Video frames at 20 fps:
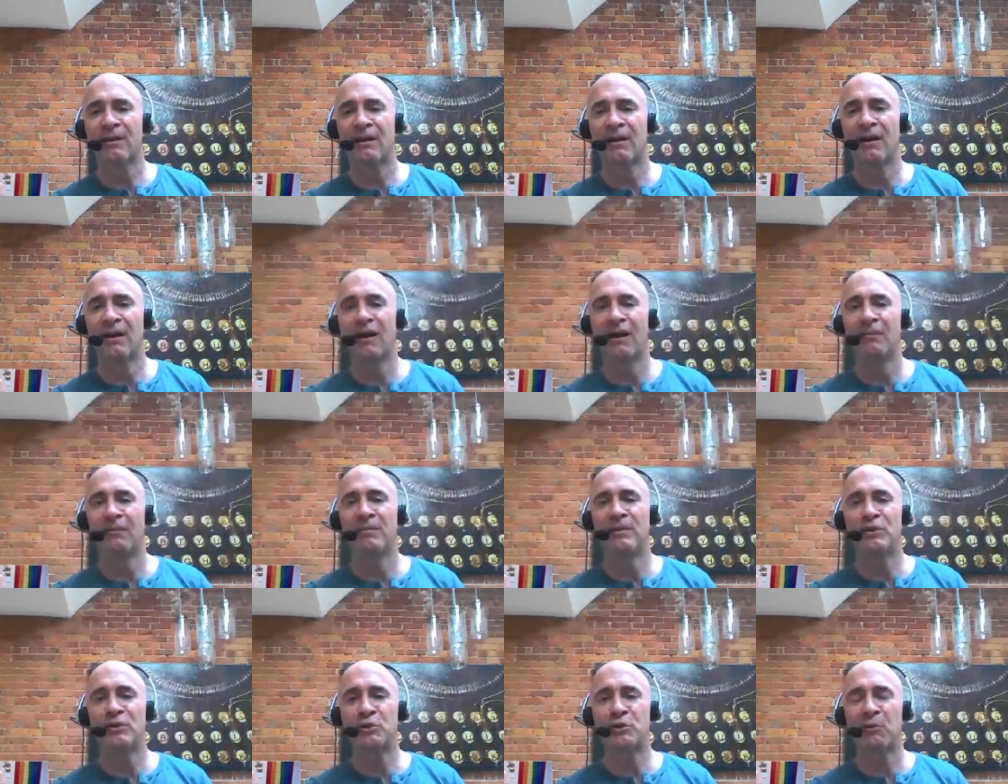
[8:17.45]

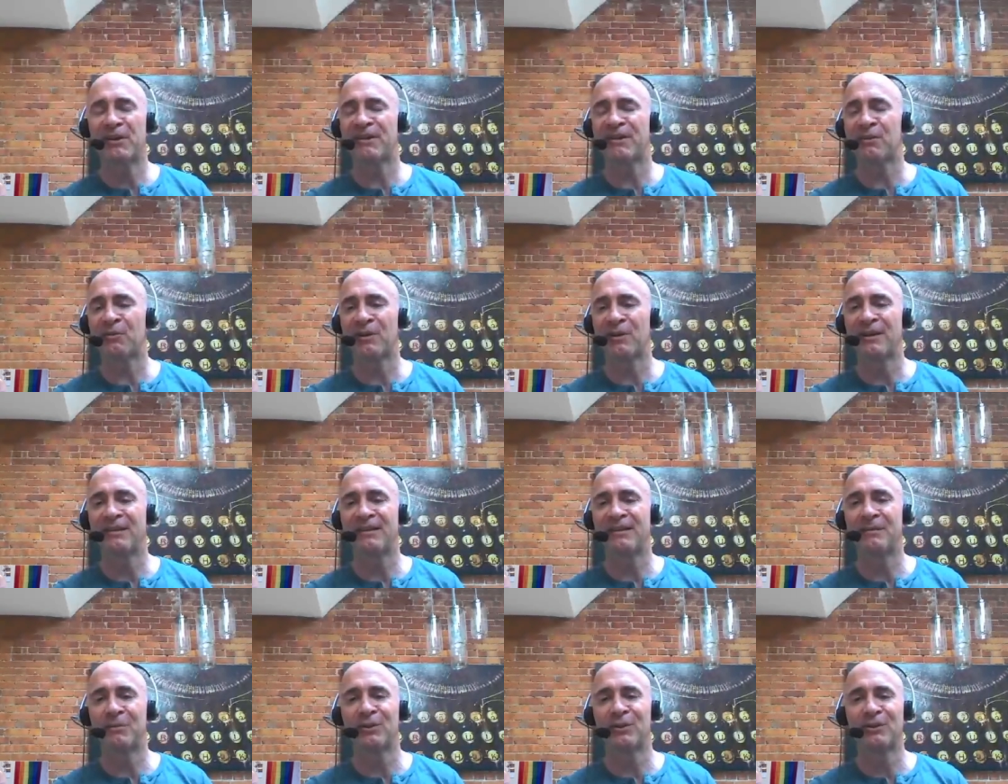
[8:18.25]
The short
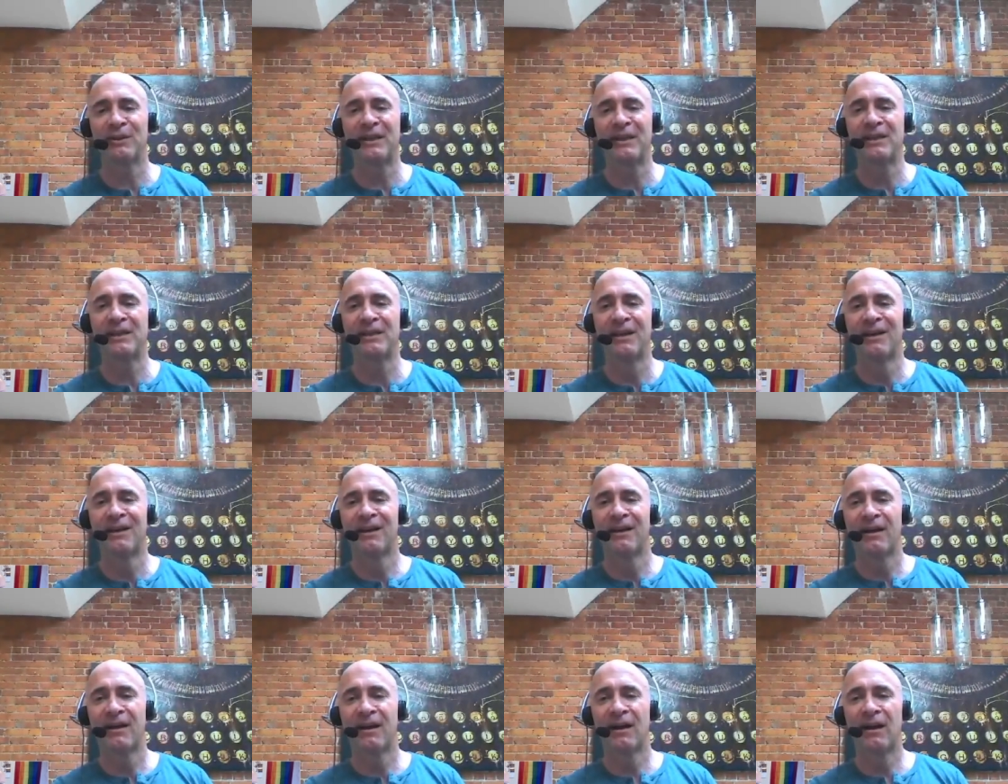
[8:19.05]
stories similarly
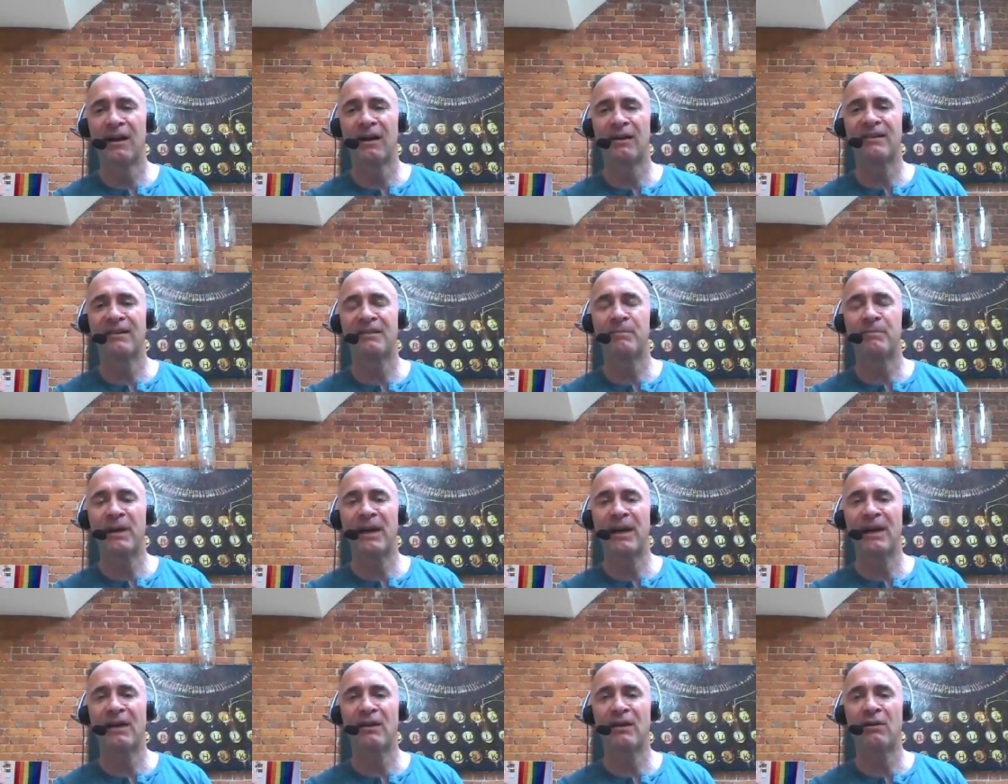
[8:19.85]

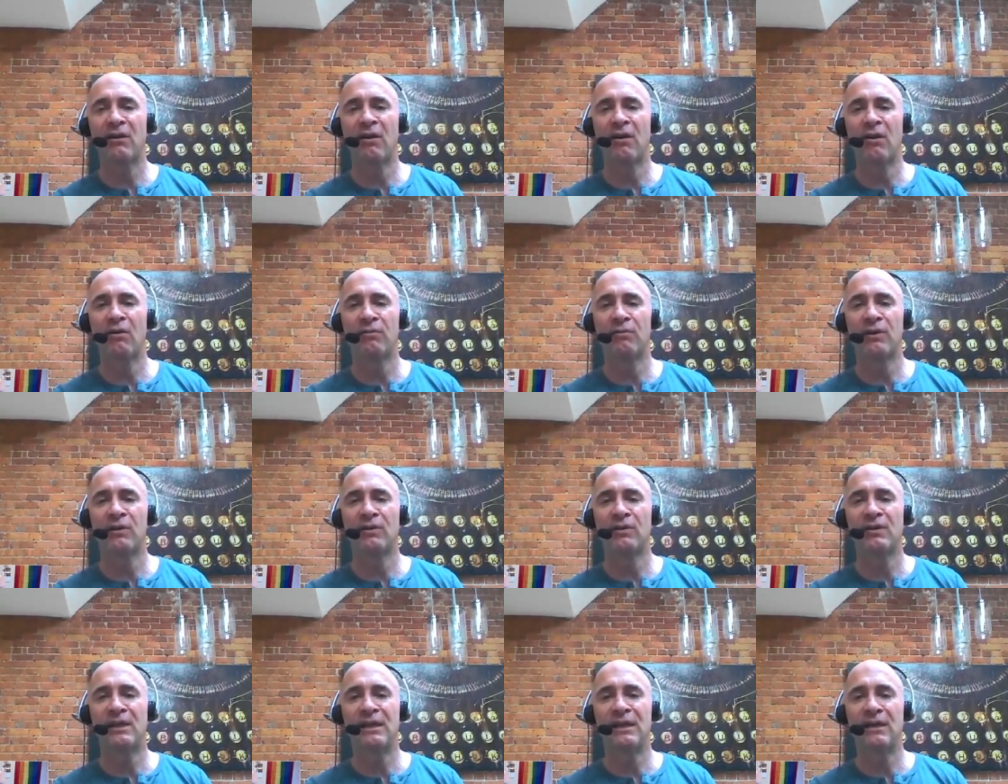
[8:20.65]
span
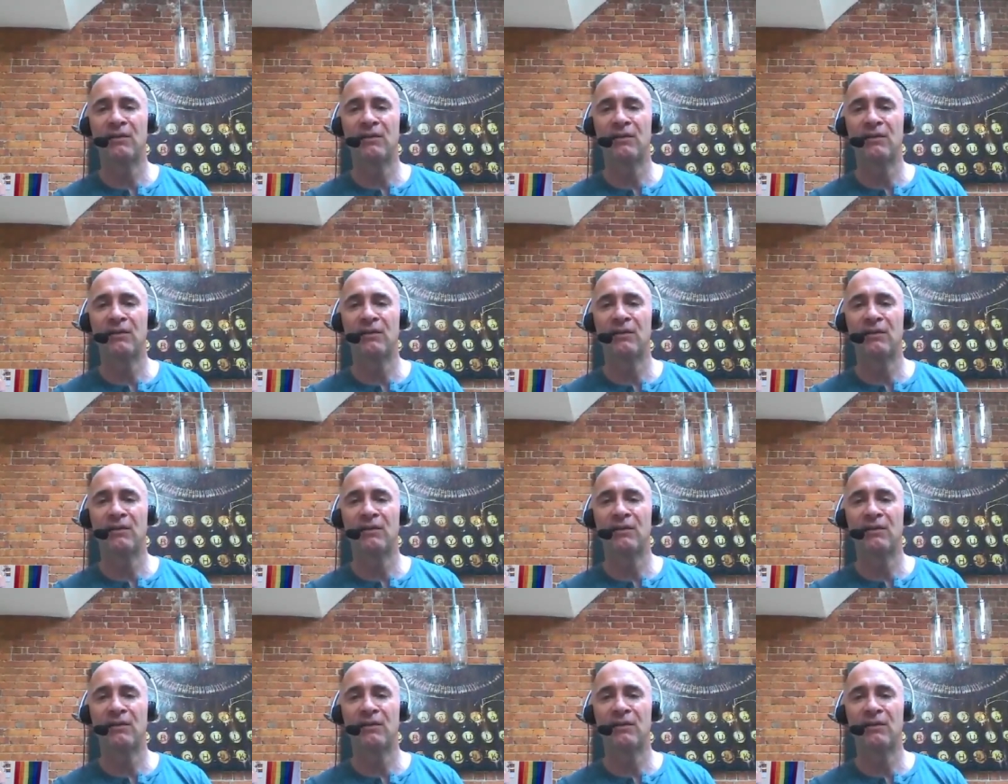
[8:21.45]
over the